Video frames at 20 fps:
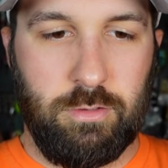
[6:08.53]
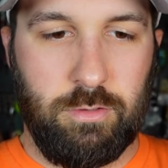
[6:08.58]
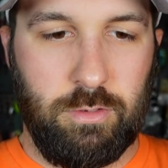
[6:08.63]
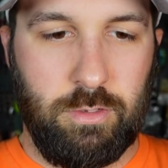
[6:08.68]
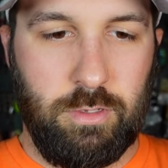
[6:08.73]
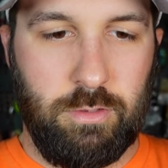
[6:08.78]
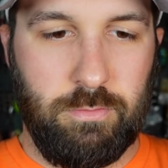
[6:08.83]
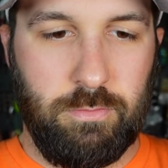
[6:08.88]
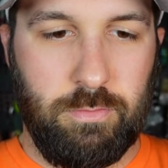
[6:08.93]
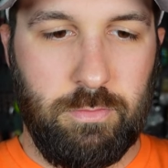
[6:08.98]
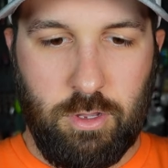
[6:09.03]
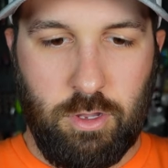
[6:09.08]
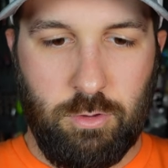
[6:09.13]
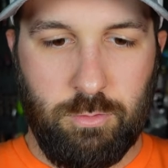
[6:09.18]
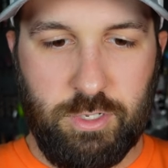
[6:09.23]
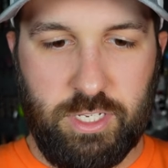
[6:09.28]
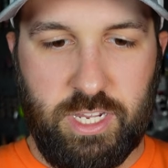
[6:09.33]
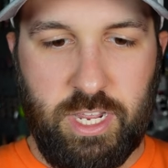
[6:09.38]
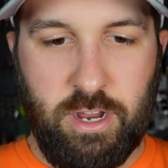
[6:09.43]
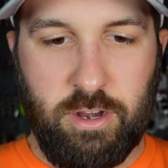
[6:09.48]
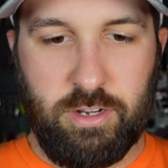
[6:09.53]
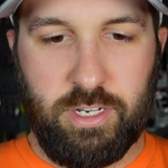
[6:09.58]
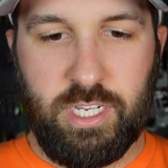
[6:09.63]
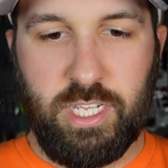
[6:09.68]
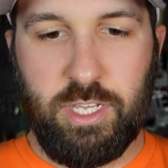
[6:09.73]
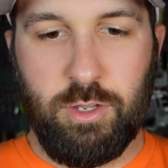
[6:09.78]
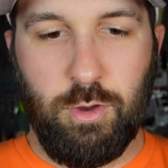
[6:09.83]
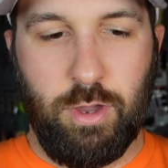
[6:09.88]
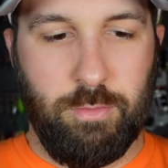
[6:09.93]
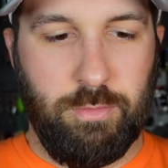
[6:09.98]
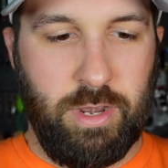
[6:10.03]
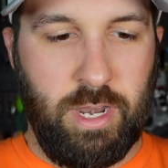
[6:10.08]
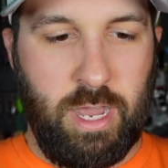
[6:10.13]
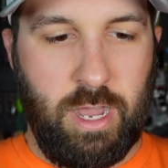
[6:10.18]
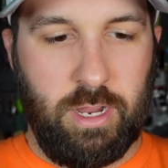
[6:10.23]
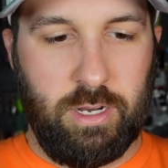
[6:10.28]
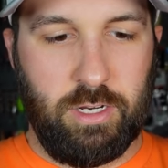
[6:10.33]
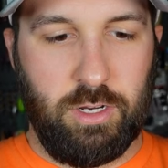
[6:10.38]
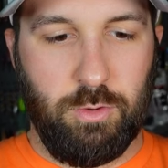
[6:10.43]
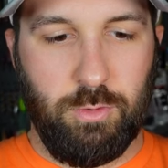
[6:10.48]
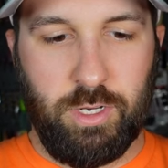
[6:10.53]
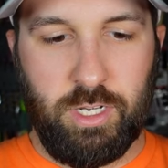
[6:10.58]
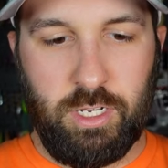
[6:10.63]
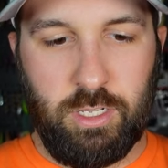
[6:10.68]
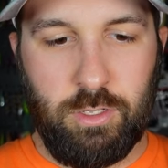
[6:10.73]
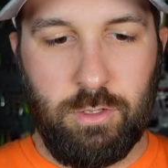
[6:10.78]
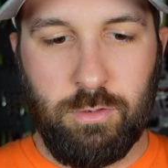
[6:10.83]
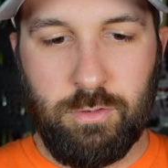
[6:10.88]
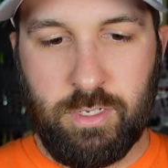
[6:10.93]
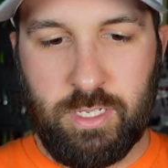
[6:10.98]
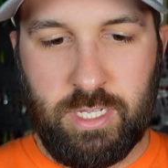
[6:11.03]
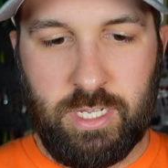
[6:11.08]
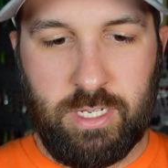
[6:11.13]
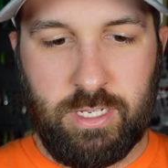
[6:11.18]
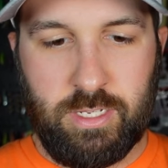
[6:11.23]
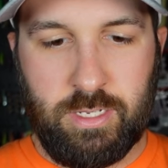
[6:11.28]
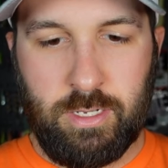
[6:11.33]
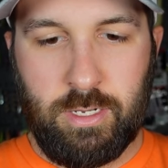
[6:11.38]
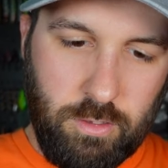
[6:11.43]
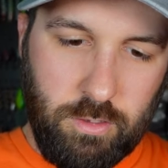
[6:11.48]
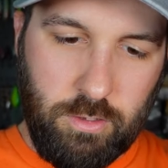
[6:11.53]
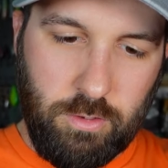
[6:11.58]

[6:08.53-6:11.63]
Oop. I almost guarantee you I'm not going to use this.